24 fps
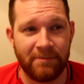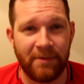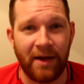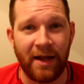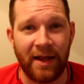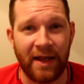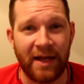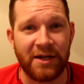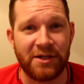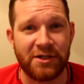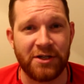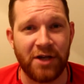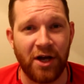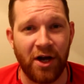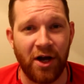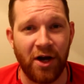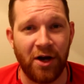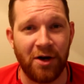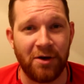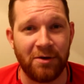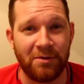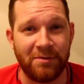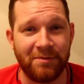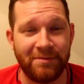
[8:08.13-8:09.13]
I think
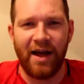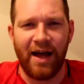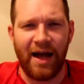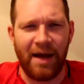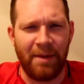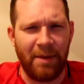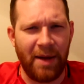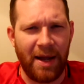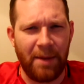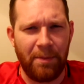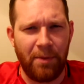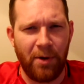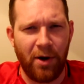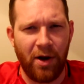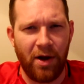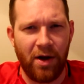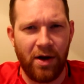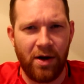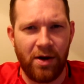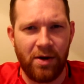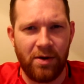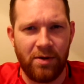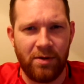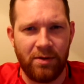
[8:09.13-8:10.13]
so. Am I a
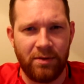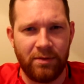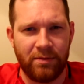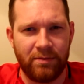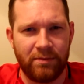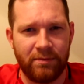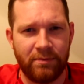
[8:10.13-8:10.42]
pro?